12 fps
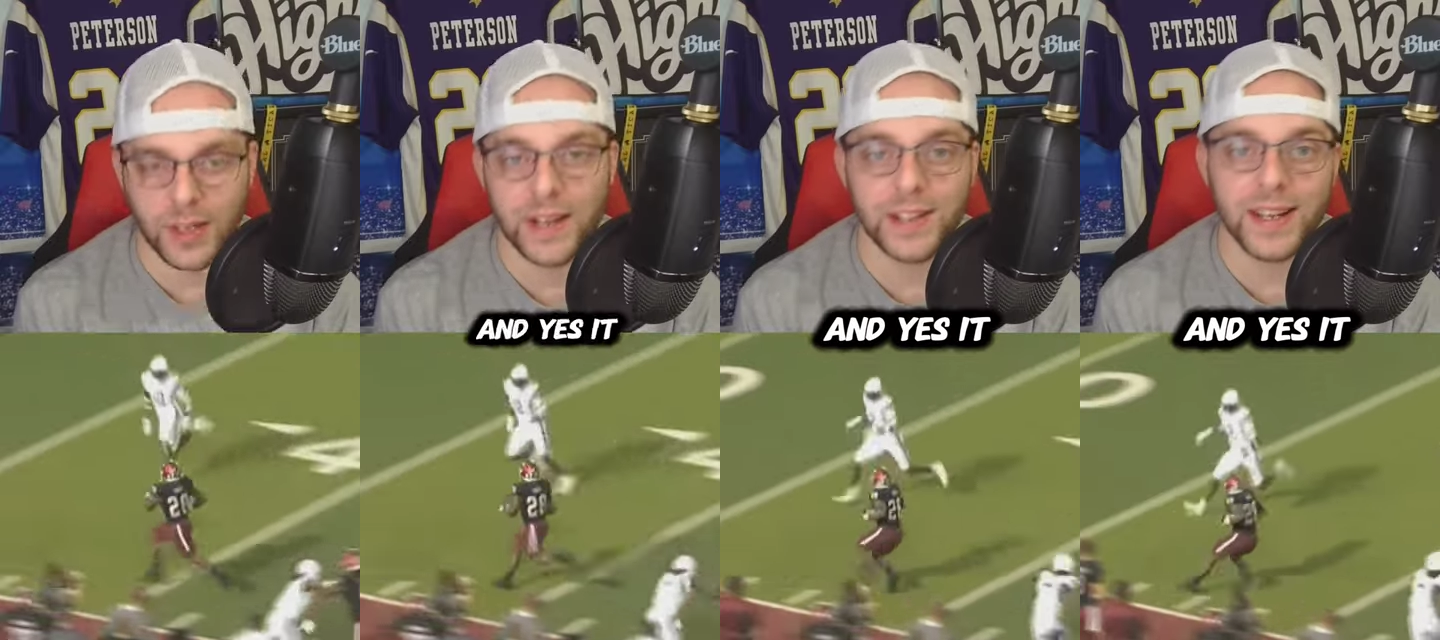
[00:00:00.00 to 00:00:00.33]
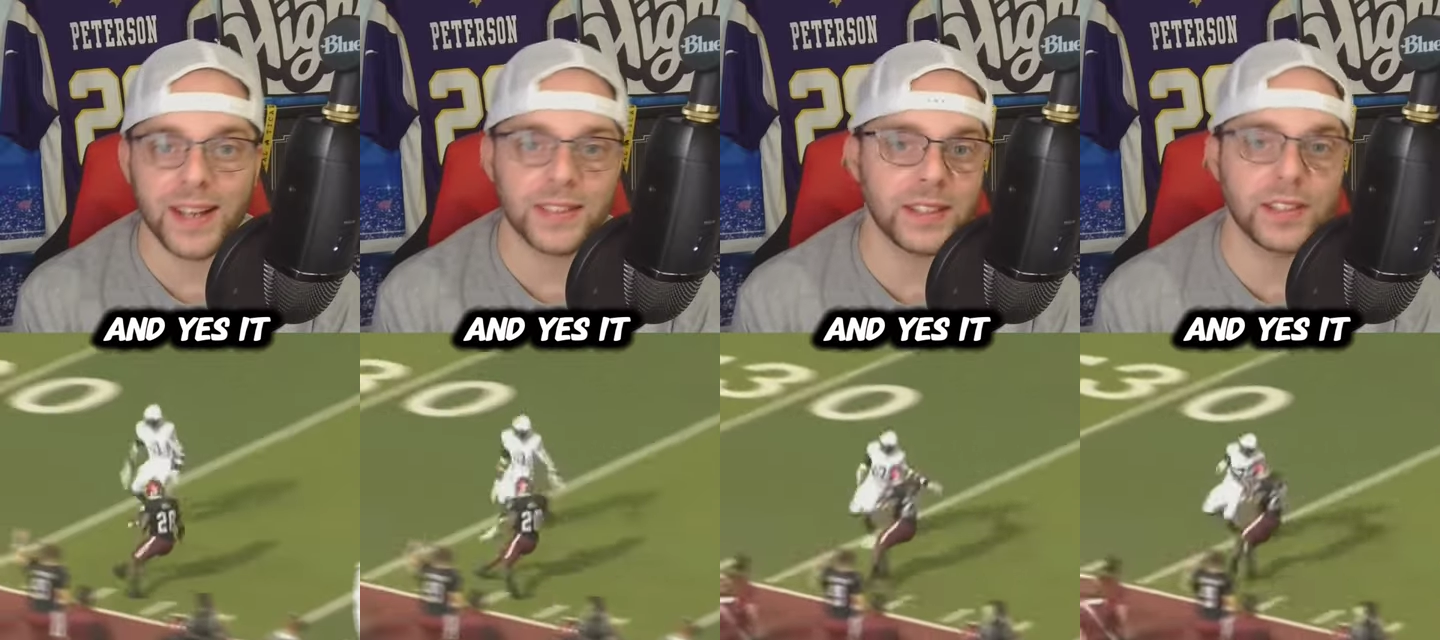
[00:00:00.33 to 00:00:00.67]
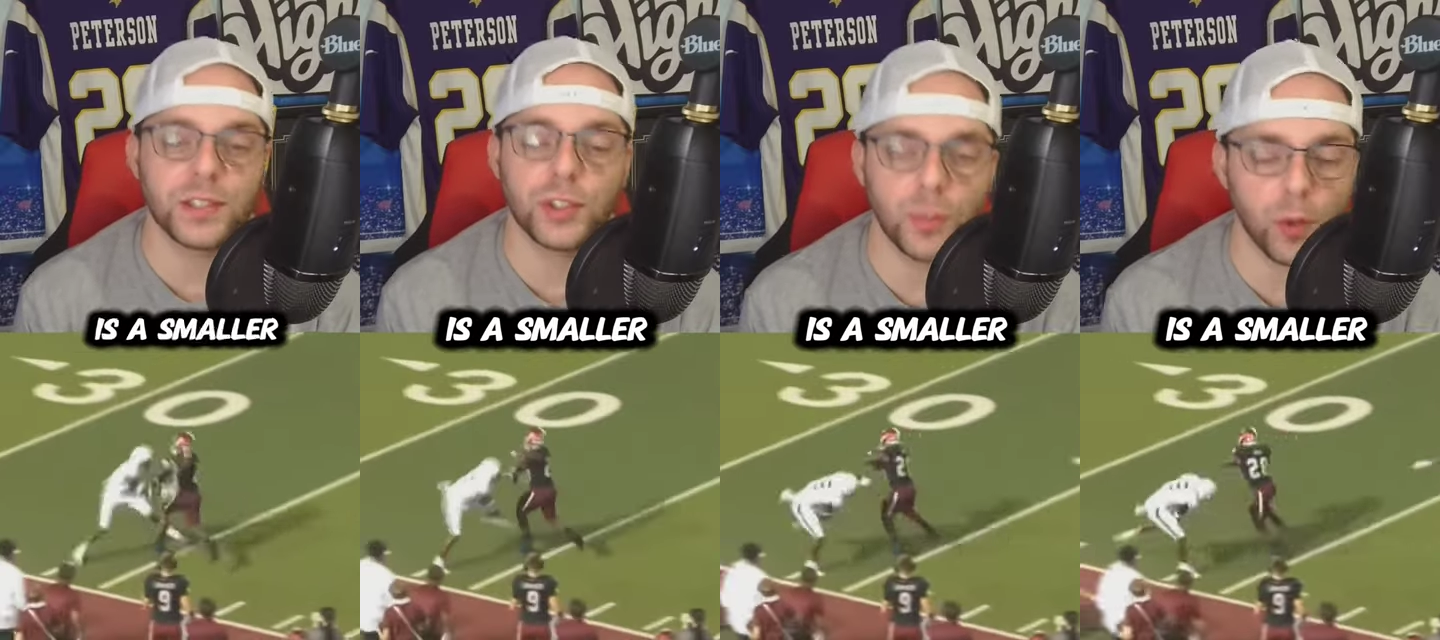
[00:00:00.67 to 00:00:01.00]
And yes, it
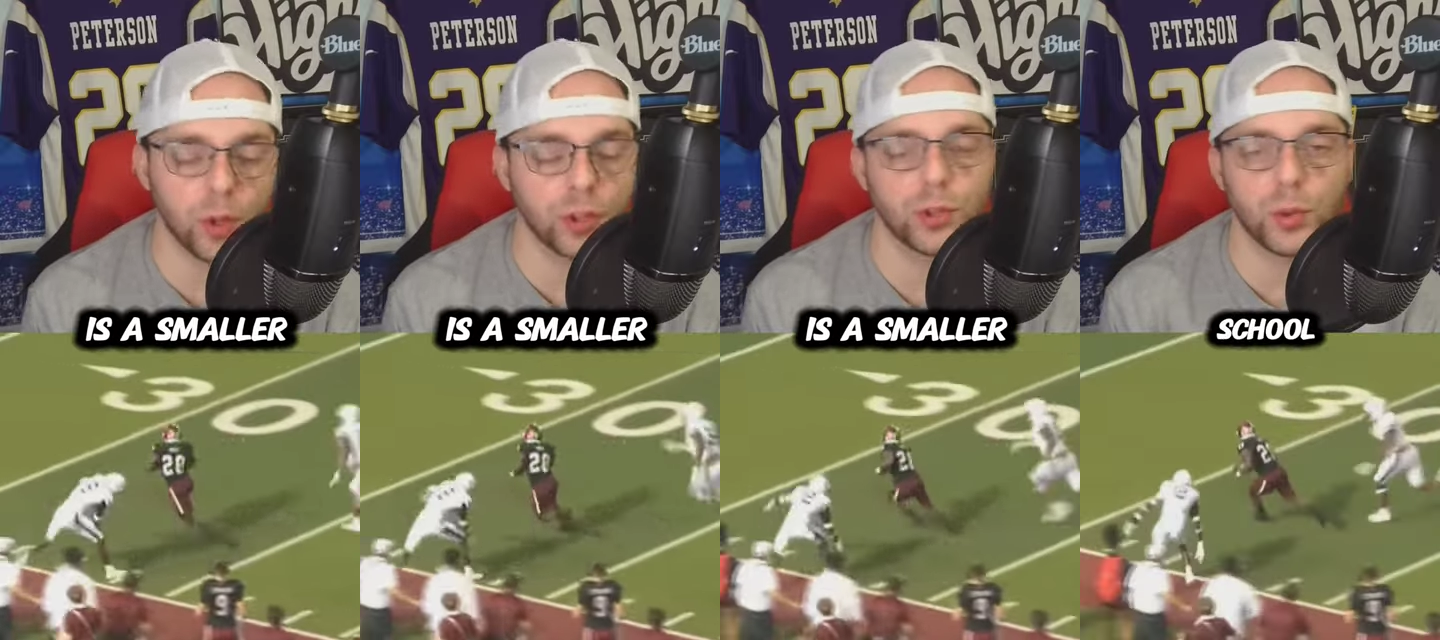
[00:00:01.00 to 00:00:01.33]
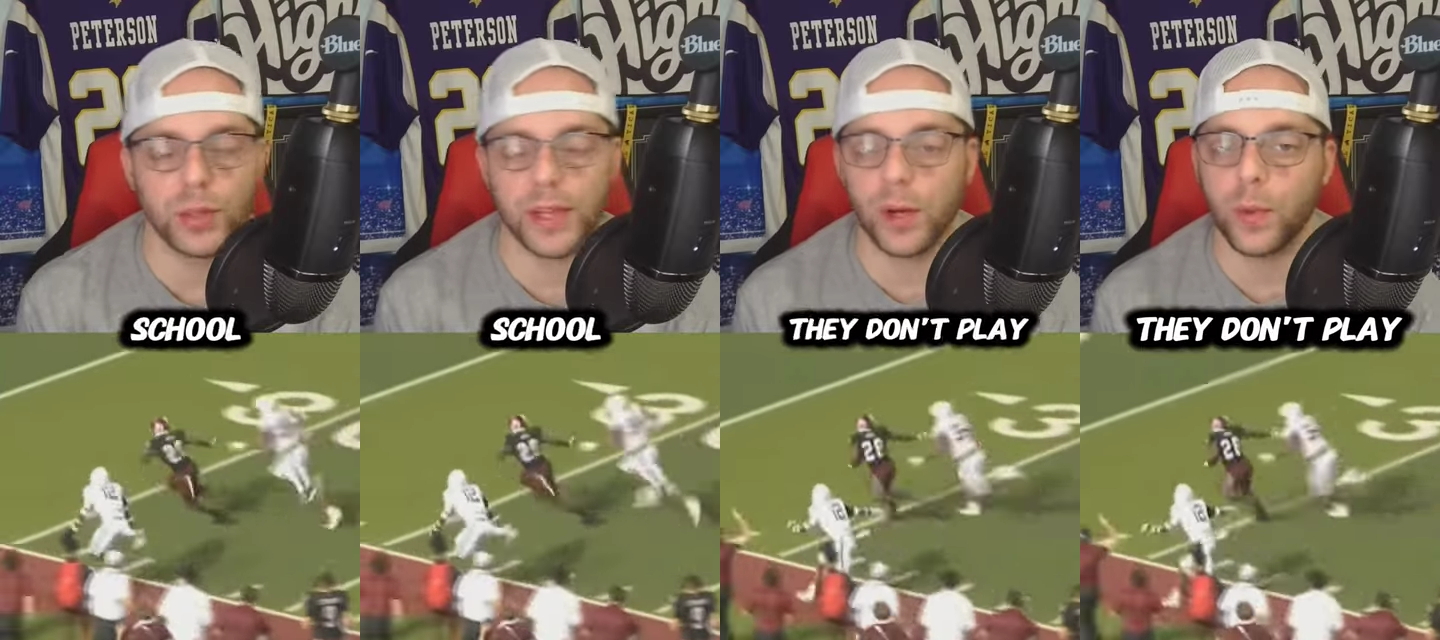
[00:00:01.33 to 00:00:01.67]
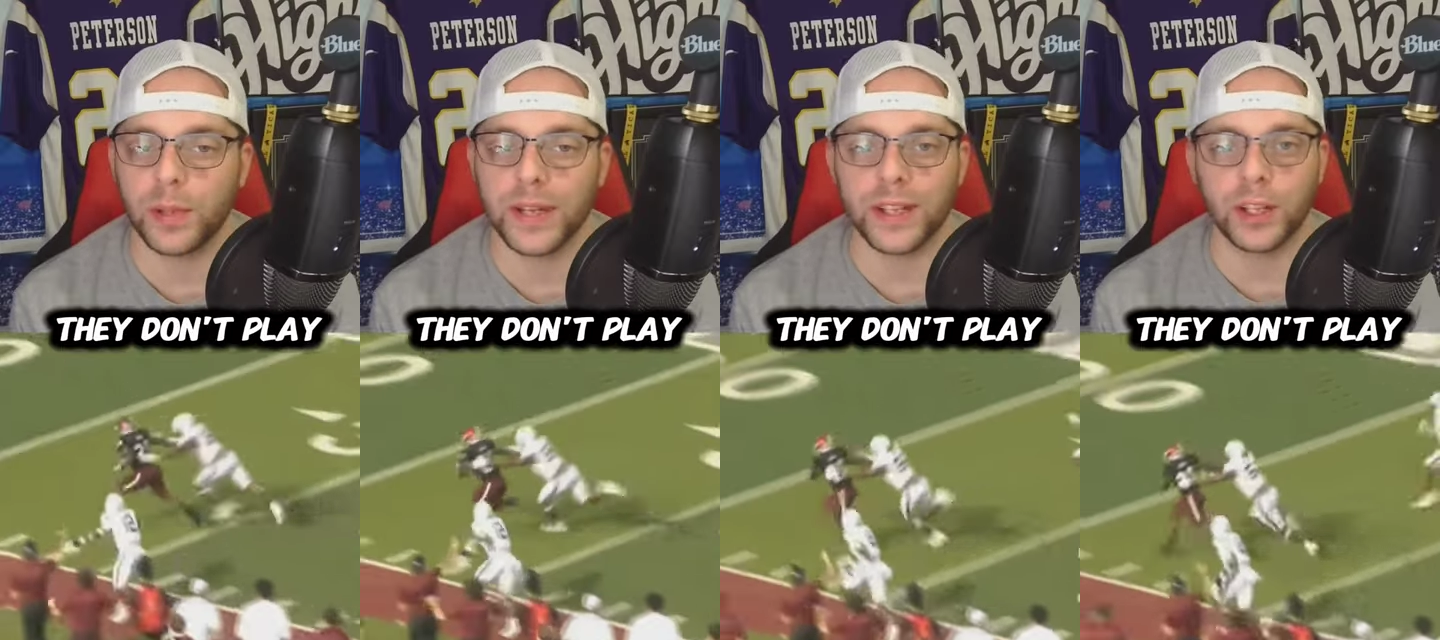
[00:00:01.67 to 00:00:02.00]
is a smaller school. They don't play the